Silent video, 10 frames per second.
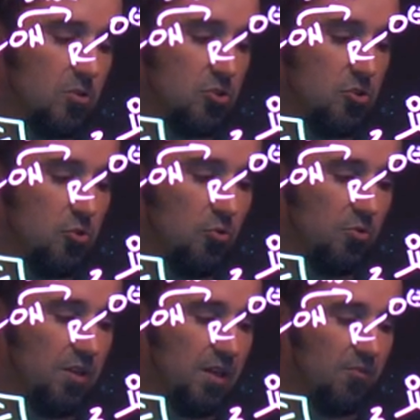to
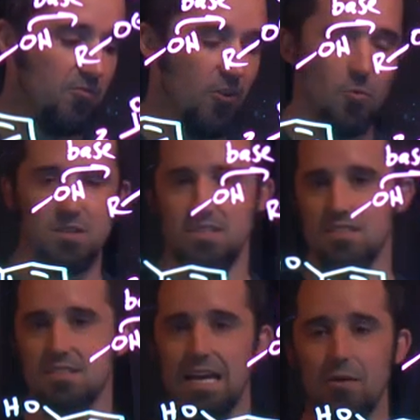the
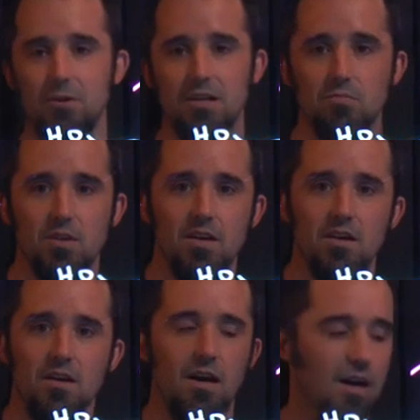pharmacist cabinet.
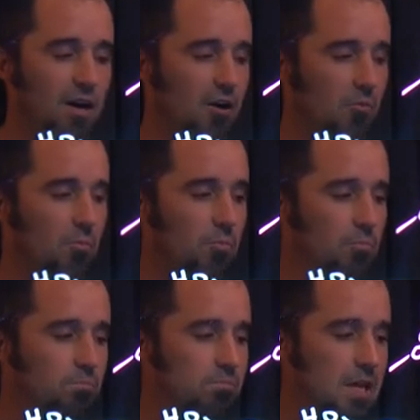
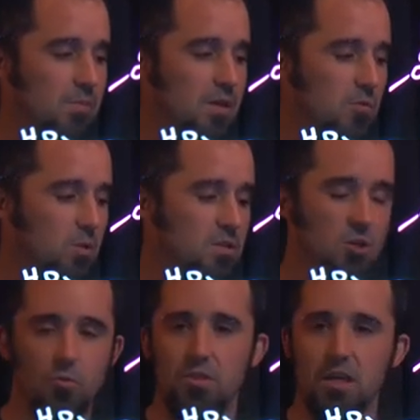Maybe we
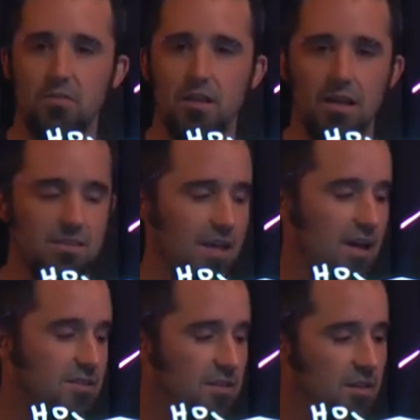don't think of it like
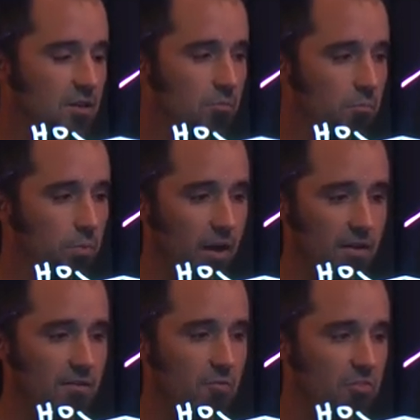that, but
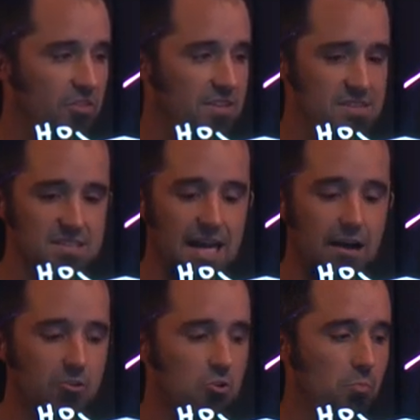this is
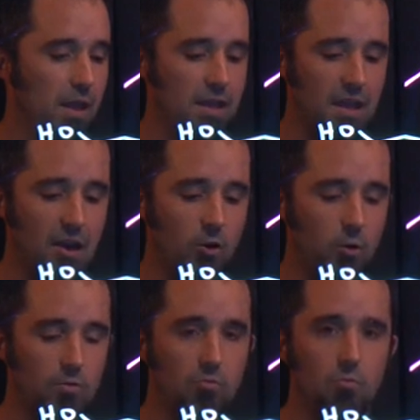how you make
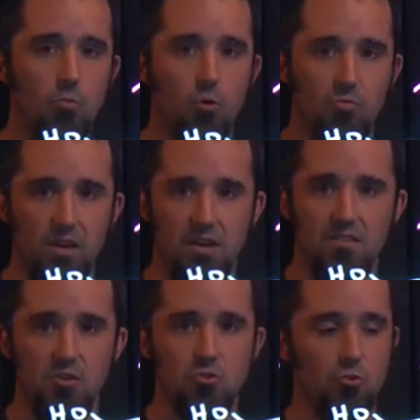heroin from morphine,
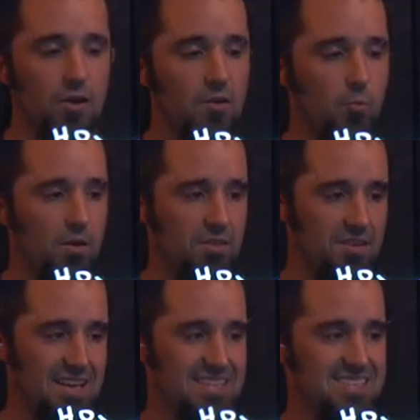is you treat it with
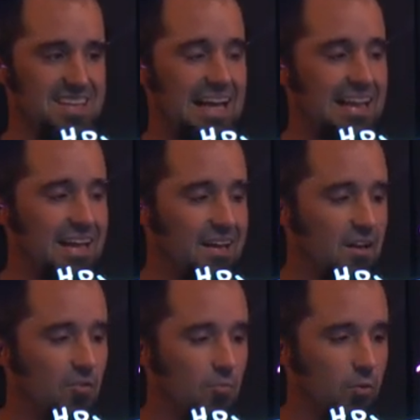an
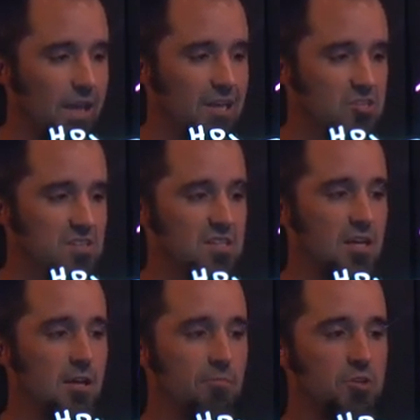acetylating reagent,
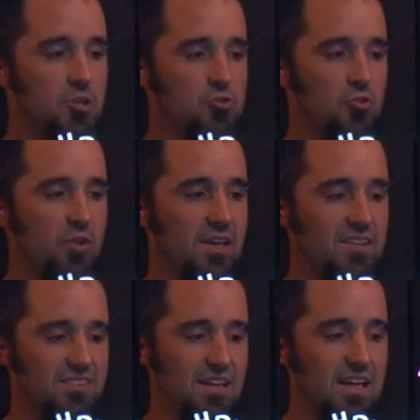usually
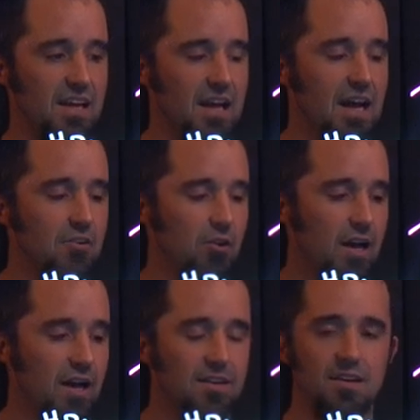acetic
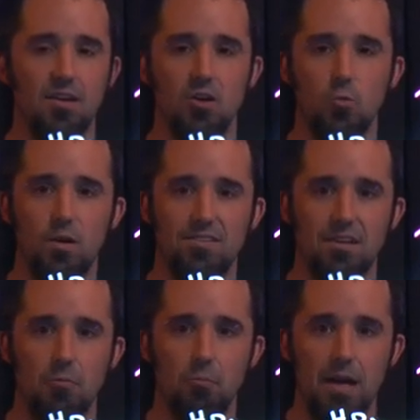anhydride with
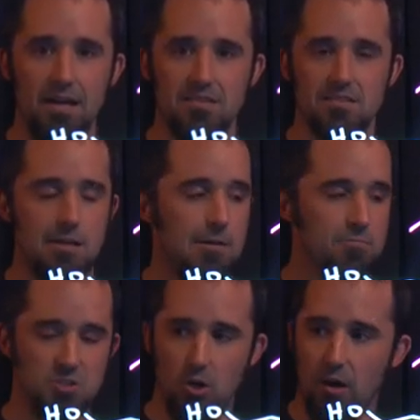some base.
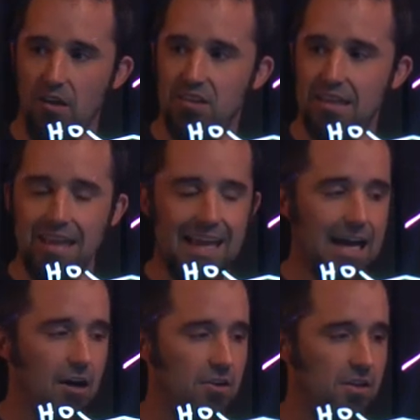So as they lay
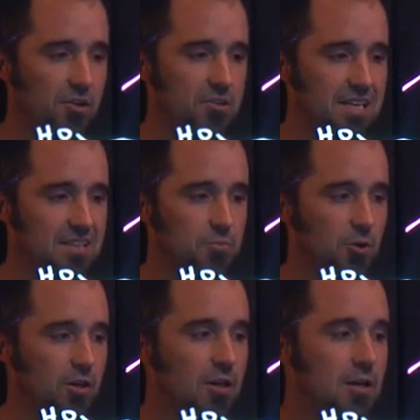out in your
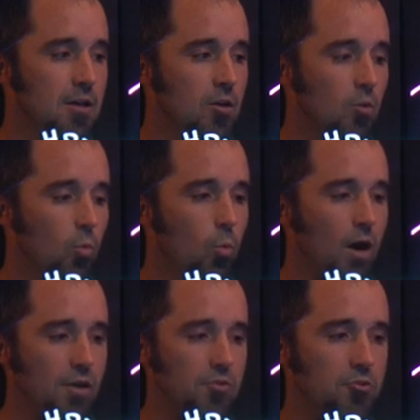textbook,
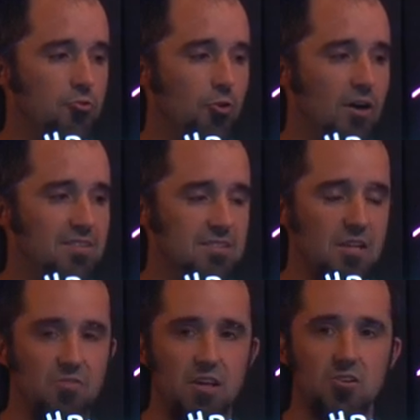what
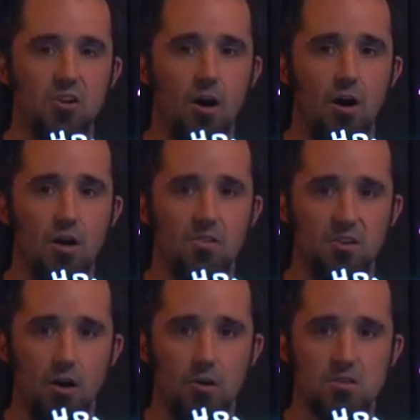drug-sniffing dogs
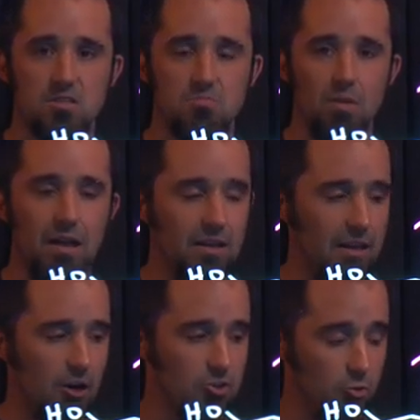are
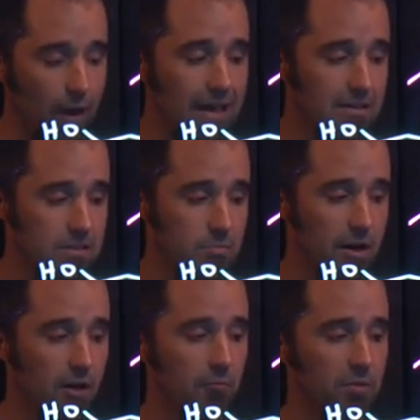smelling, are trained to
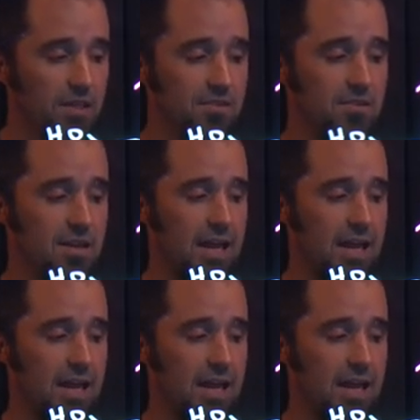smell, isn't